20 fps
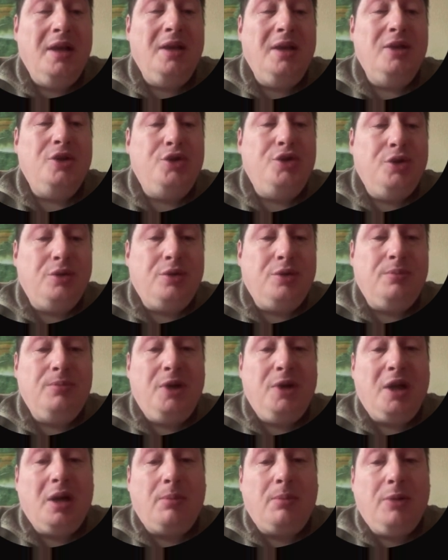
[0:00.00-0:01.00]
should
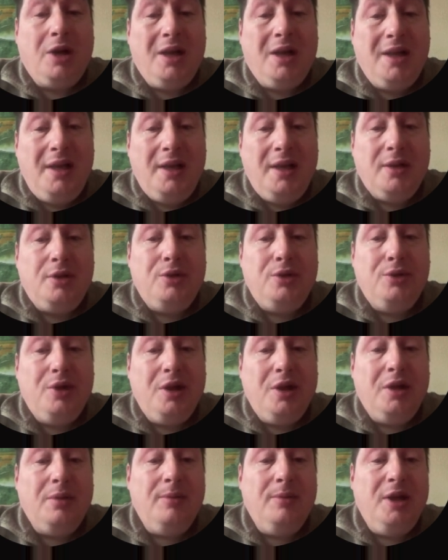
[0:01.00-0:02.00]
become clear
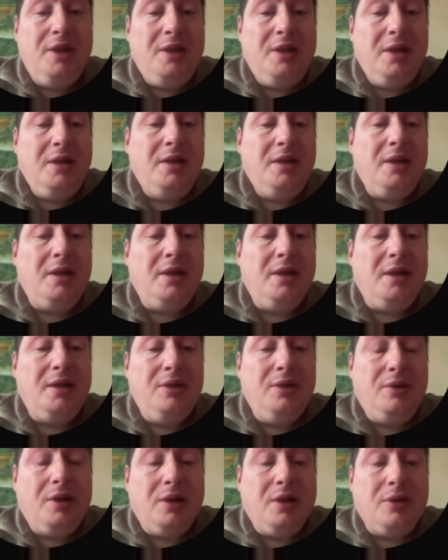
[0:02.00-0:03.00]
during the meeting, and then
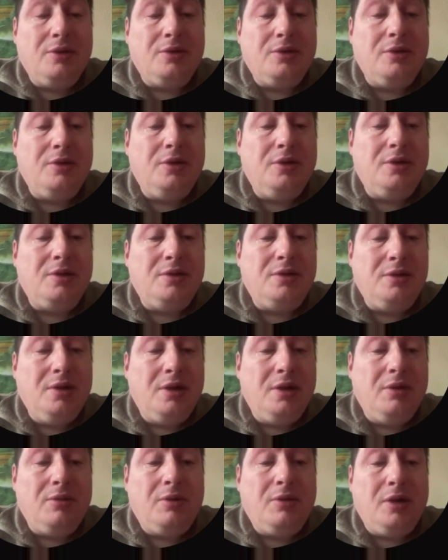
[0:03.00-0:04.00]
you can also just
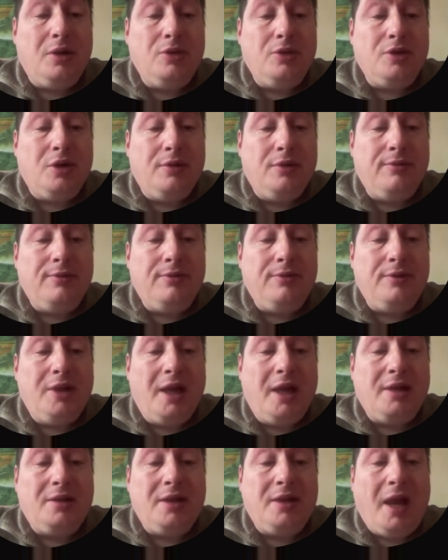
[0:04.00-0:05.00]
close off
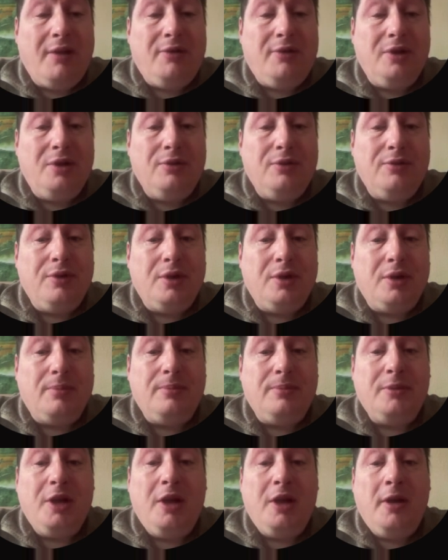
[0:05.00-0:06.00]
that avenue for them.
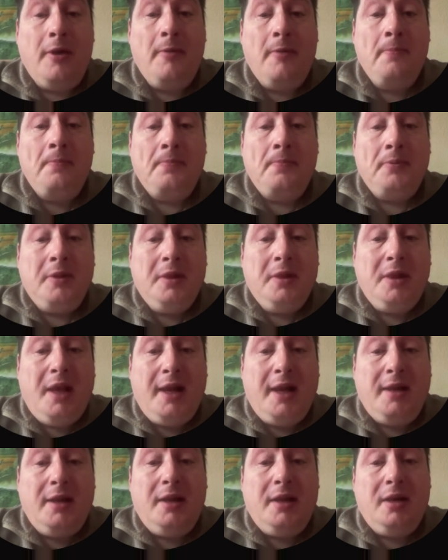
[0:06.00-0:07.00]

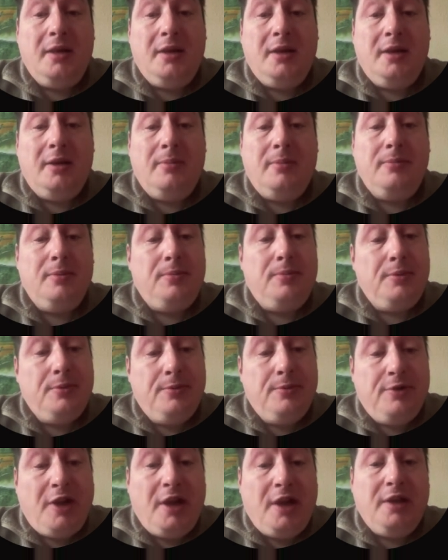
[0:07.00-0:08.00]
Then,
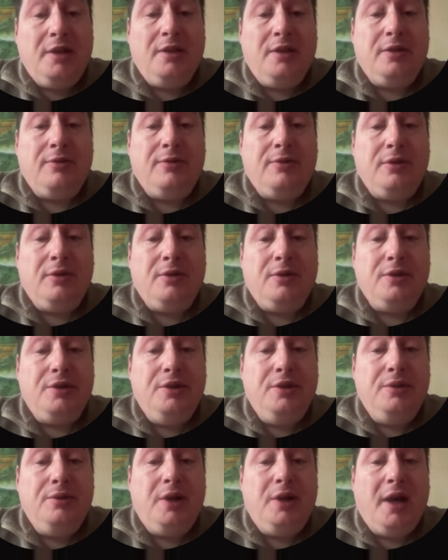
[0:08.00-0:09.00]
provided, of course,
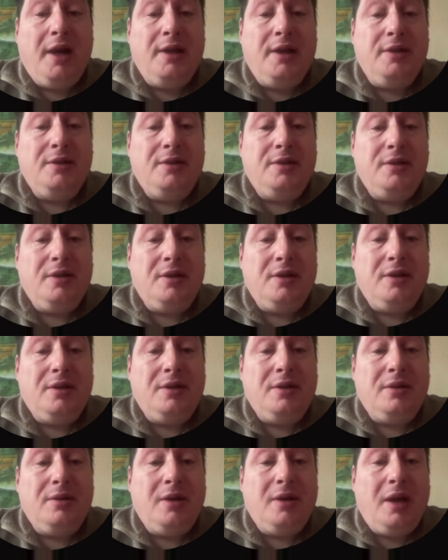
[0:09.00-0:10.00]
you guys
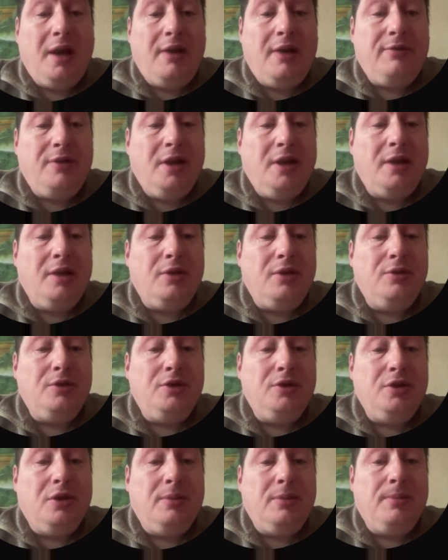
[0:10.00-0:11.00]
have done a good
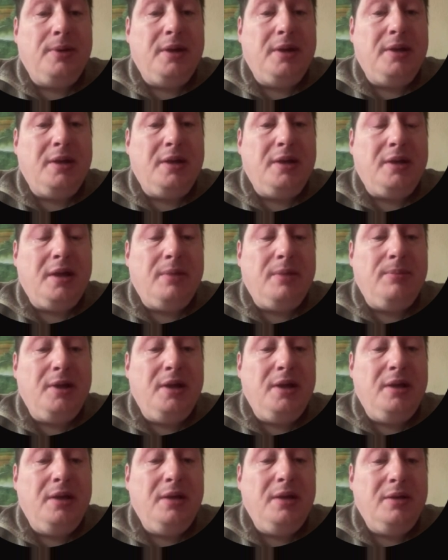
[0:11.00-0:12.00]
job, and it can
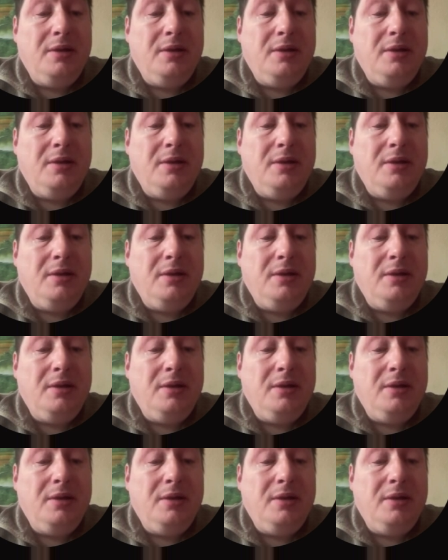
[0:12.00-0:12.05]
be